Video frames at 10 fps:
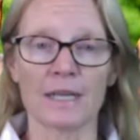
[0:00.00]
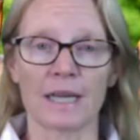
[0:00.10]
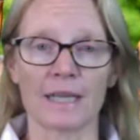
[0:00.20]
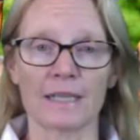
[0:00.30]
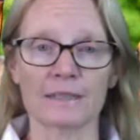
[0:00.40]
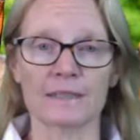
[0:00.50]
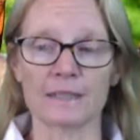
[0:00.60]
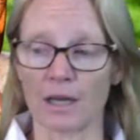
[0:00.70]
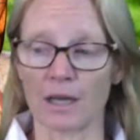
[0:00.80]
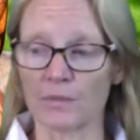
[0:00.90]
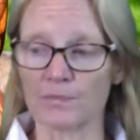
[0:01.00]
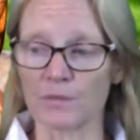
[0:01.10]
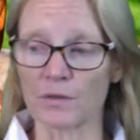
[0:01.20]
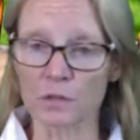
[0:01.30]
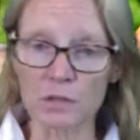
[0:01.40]
And
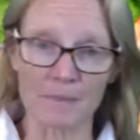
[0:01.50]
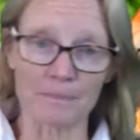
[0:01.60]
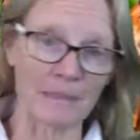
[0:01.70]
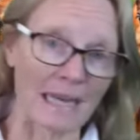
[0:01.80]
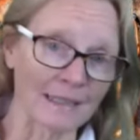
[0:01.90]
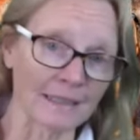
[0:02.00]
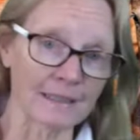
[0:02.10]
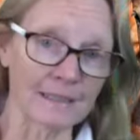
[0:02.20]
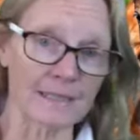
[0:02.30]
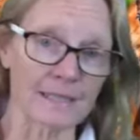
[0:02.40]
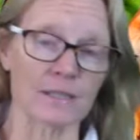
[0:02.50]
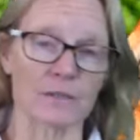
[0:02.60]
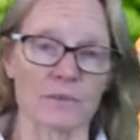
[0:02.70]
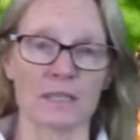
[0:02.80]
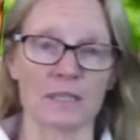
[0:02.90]
of course, our balance
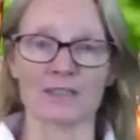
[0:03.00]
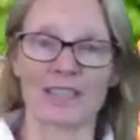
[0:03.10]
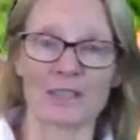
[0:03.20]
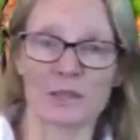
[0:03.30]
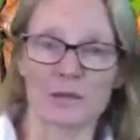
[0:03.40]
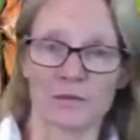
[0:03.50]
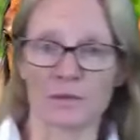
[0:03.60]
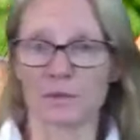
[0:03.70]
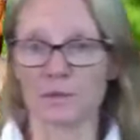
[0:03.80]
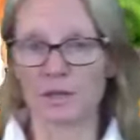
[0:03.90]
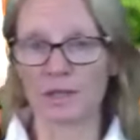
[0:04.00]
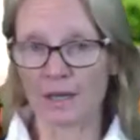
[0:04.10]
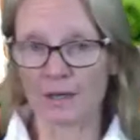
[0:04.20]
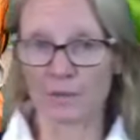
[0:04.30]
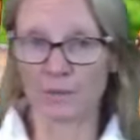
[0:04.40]
as well. That's a feel thing,
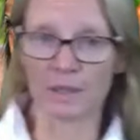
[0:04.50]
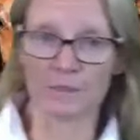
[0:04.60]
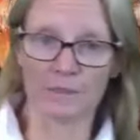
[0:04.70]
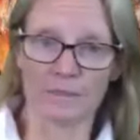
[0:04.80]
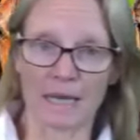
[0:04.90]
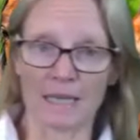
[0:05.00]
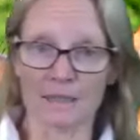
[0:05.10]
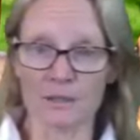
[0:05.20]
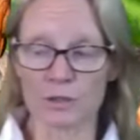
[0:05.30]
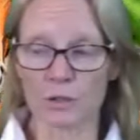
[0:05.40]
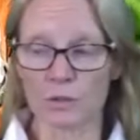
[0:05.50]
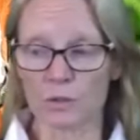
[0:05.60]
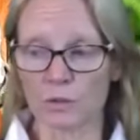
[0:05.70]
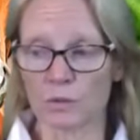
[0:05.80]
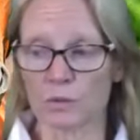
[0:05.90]
how we're balanced on
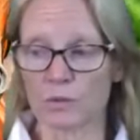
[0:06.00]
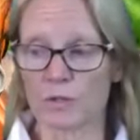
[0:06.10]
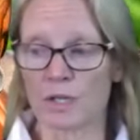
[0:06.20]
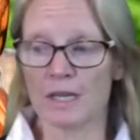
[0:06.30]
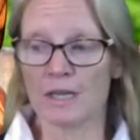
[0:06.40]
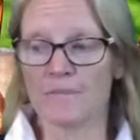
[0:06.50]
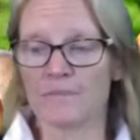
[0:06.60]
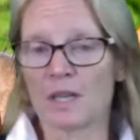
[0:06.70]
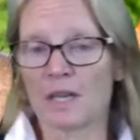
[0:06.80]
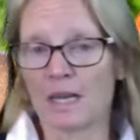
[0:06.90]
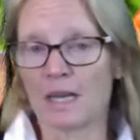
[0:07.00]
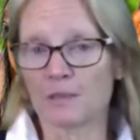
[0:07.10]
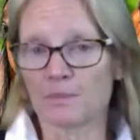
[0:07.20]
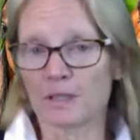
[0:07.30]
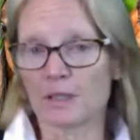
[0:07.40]
the horse.
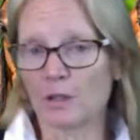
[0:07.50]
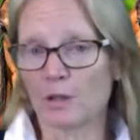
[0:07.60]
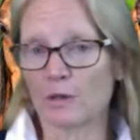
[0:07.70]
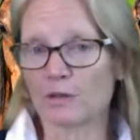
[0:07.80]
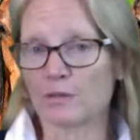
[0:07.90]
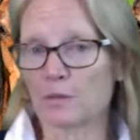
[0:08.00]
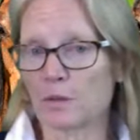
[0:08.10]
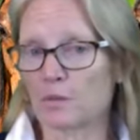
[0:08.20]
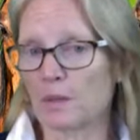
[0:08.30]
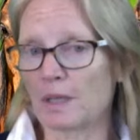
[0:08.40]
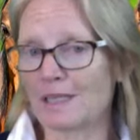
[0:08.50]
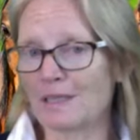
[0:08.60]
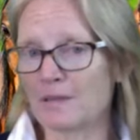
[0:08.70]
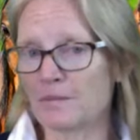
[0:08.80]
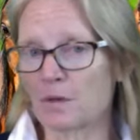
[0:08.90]
But a lot of what
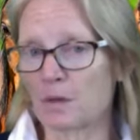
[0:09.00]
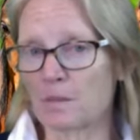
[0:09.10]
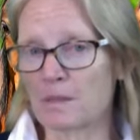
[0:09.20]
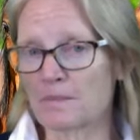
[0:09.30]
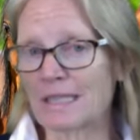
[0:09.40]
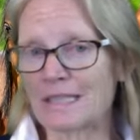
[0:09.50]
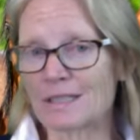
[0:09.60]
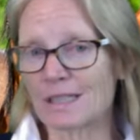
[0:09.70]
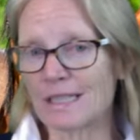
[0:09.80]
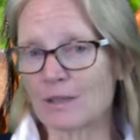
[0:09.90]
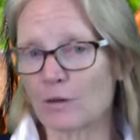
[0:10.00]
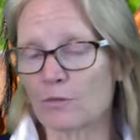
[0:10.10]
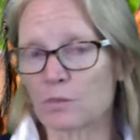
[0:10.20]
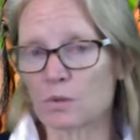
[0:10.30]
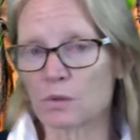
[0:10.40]
we probably think
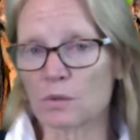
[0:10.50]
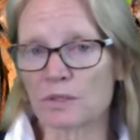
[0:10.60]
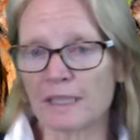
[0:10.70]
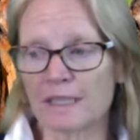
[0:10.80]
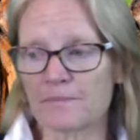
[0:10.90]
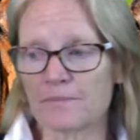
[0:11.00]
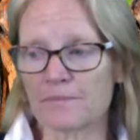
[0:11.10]
of broadly